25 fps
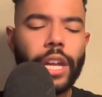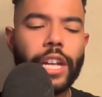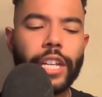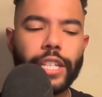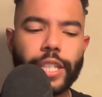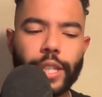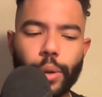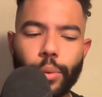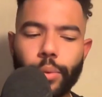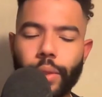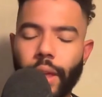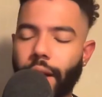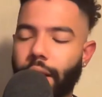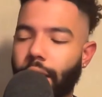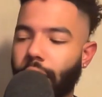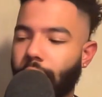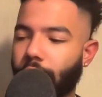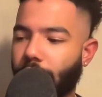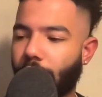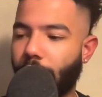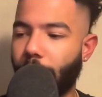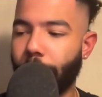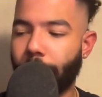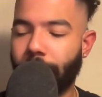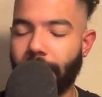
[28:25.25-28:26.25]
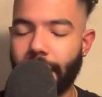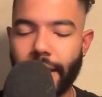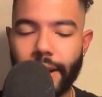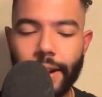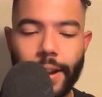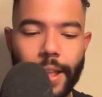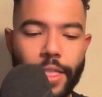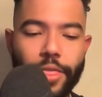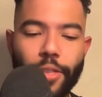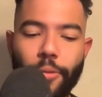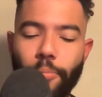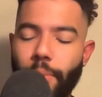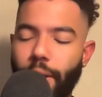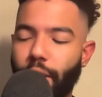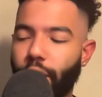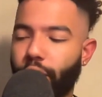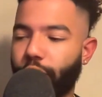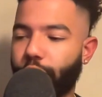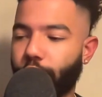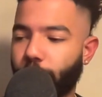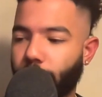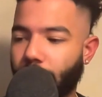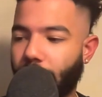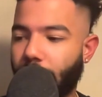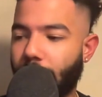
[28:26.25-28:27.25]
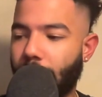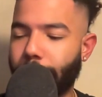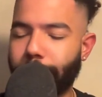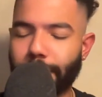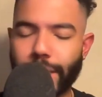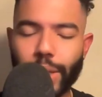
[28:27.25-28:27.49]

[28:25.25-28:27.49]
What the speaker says: someone that could come in the middle of your lineup,